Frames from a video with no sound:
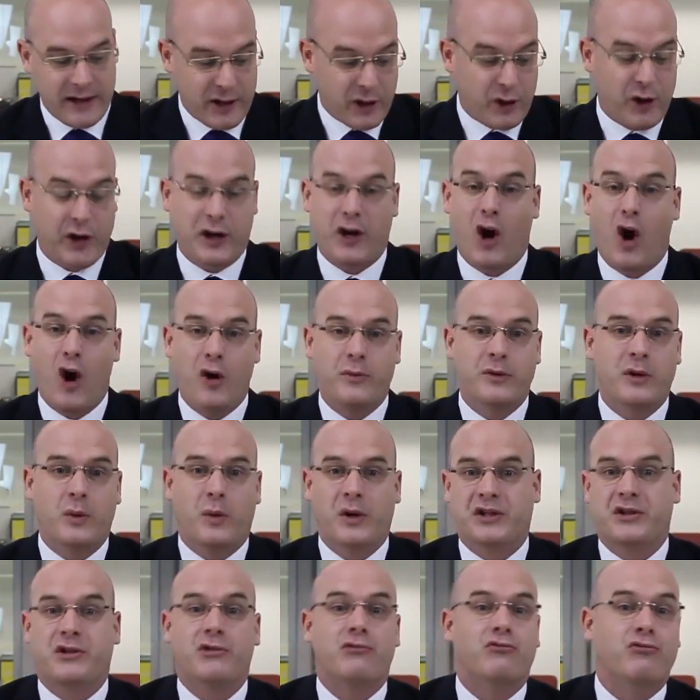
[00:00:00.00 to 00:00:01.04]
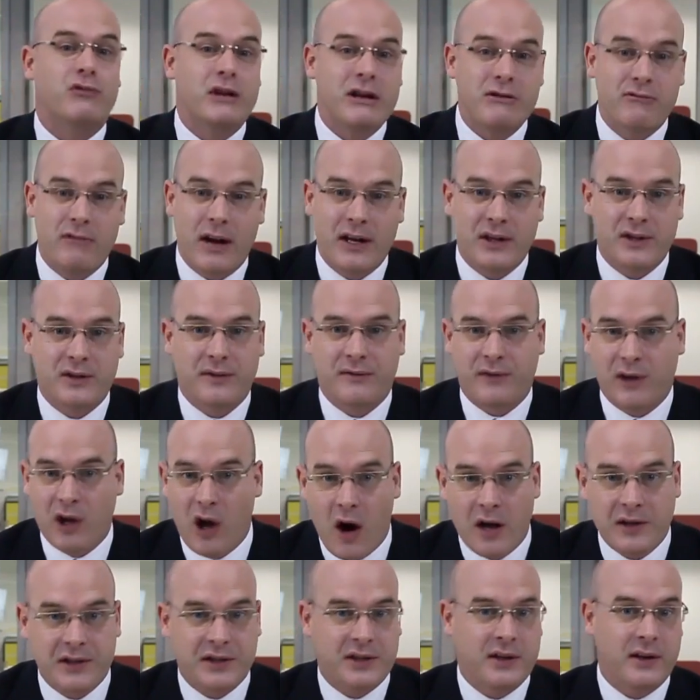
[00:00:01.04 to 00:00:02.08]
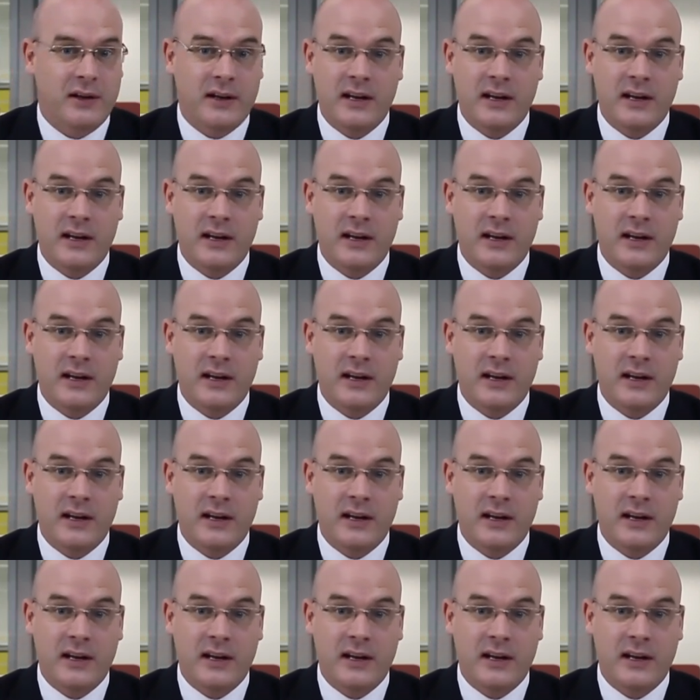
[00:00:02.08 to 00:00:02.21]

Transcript: Then I got home to watch the reruns of Lost,